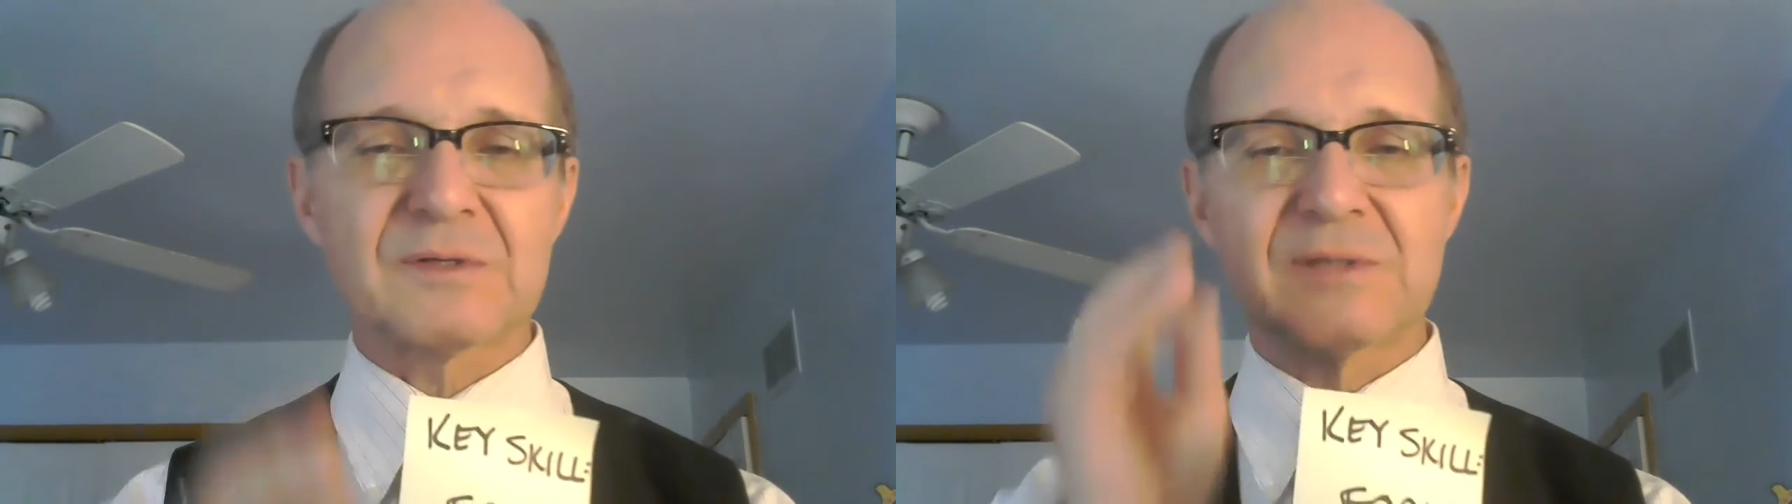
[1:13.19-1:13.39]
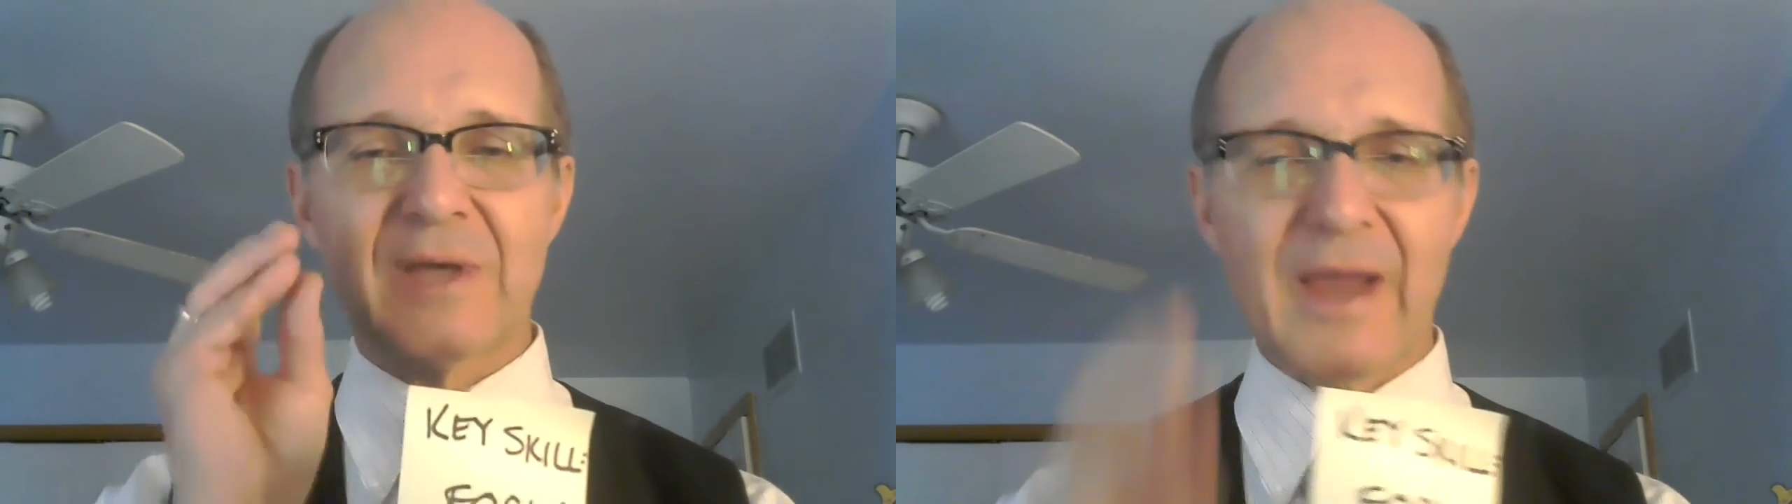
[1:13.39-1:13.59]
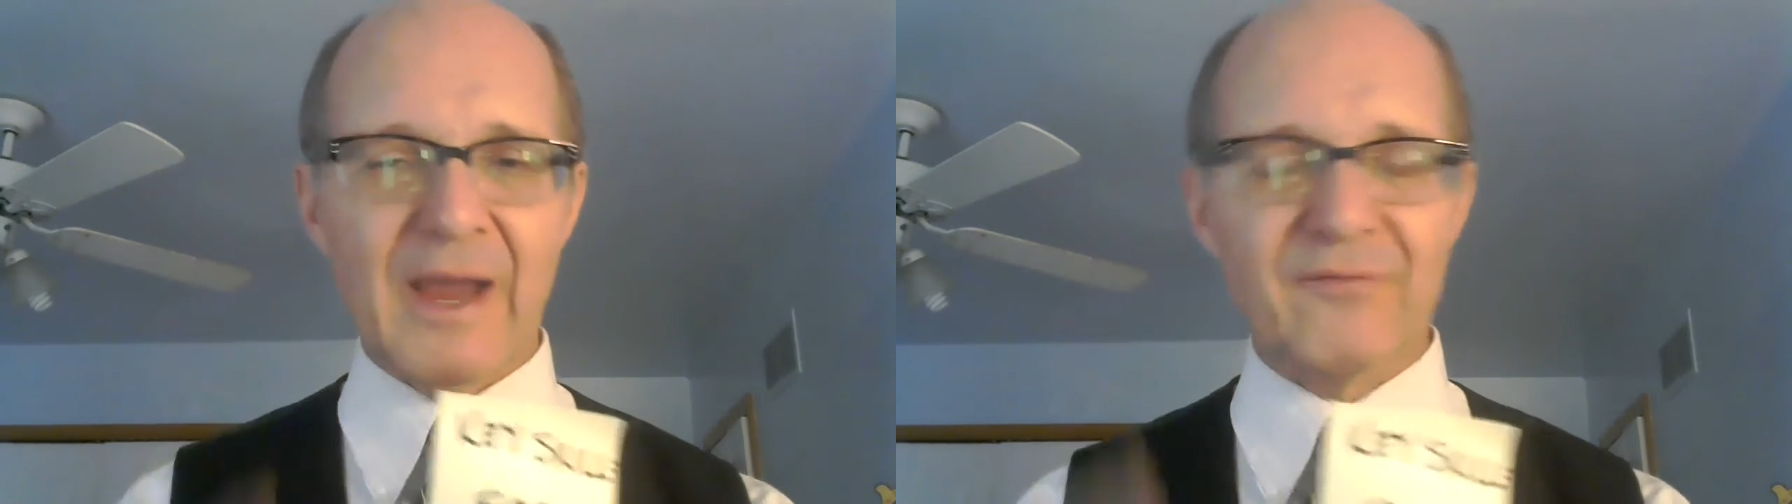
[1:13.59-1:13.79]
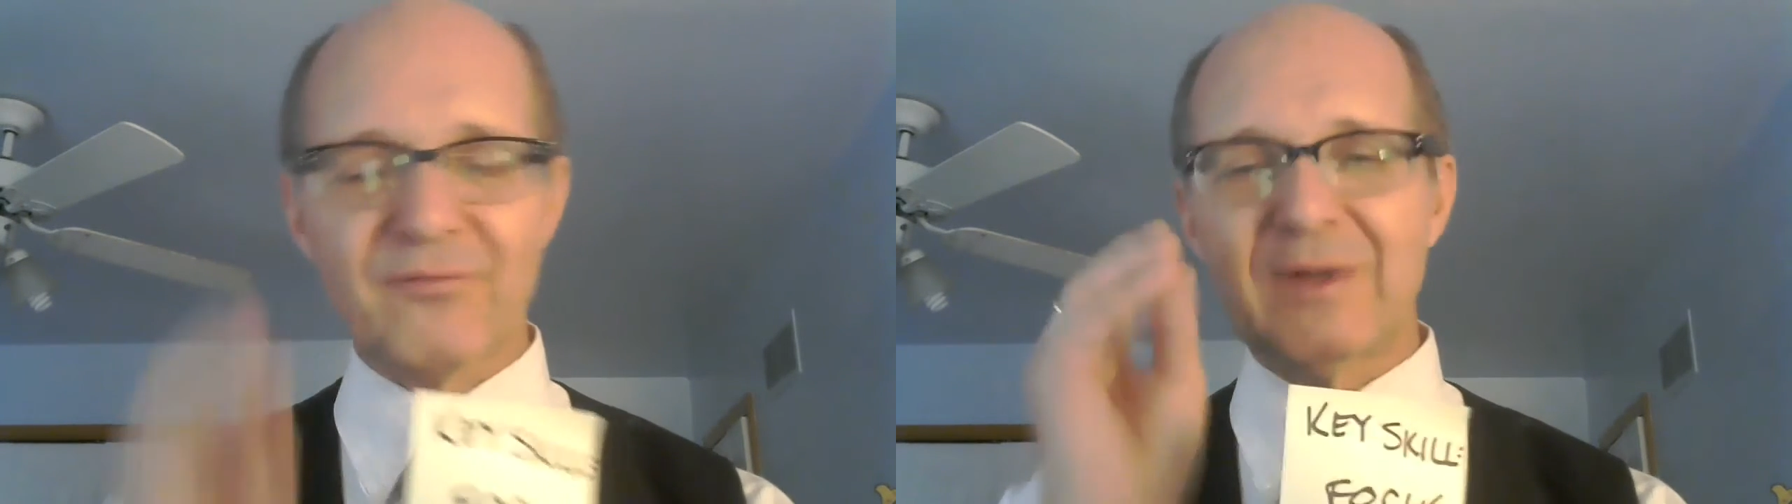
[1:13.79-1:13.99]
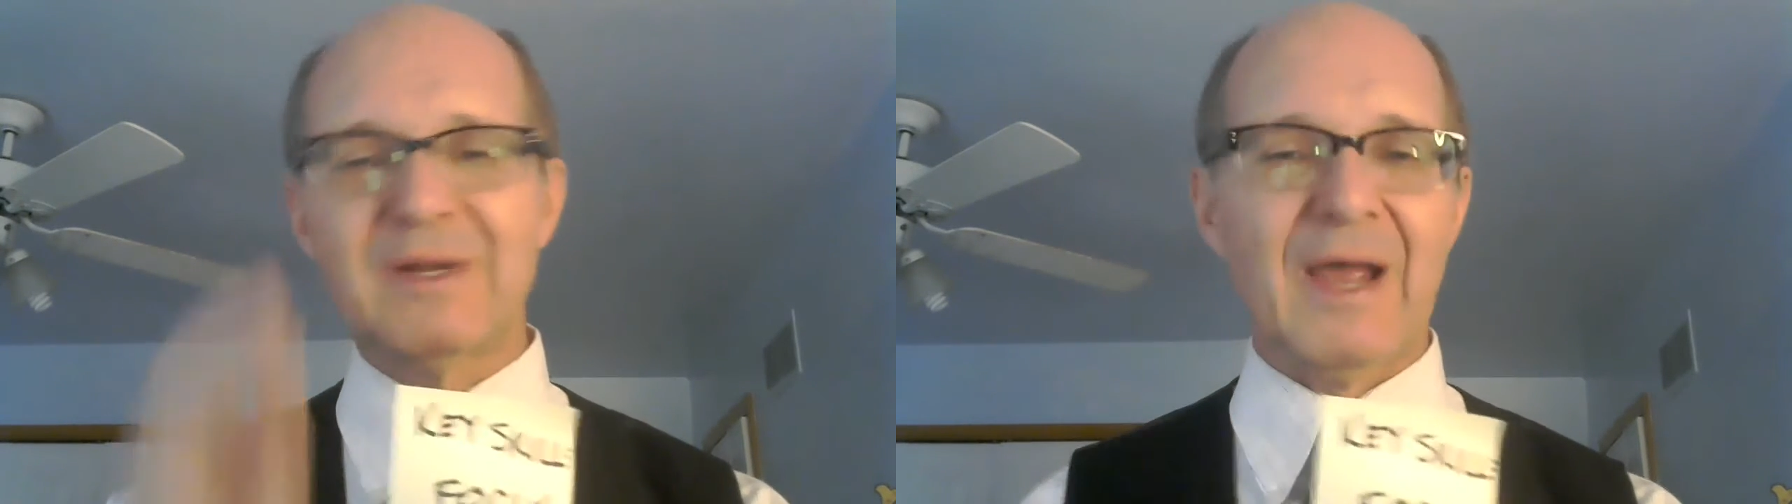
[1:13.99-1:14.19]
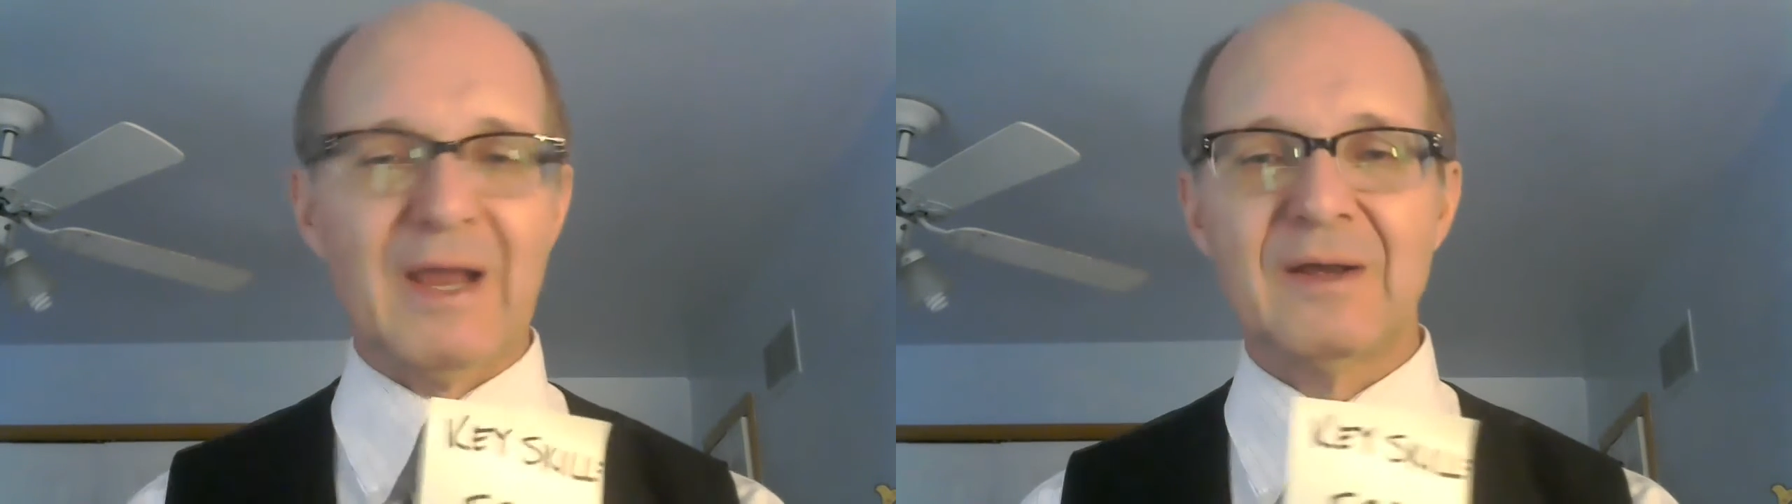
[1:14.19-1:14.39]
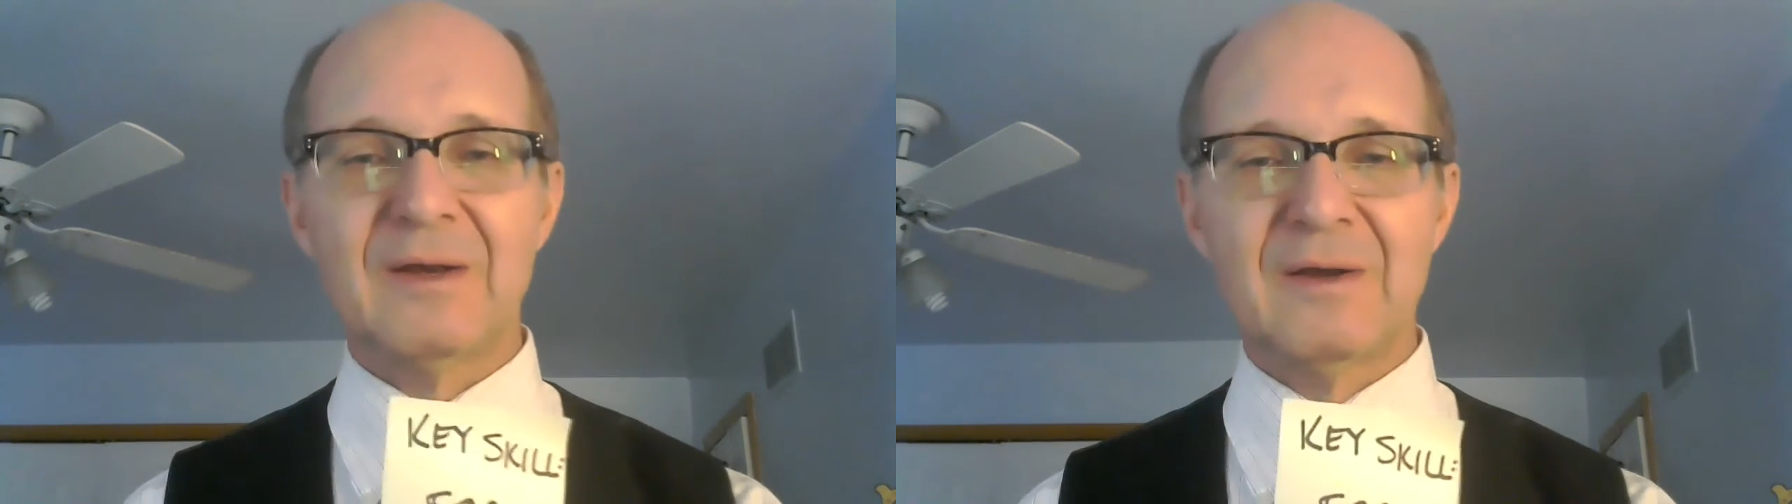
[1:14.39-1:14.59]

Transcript: things every day,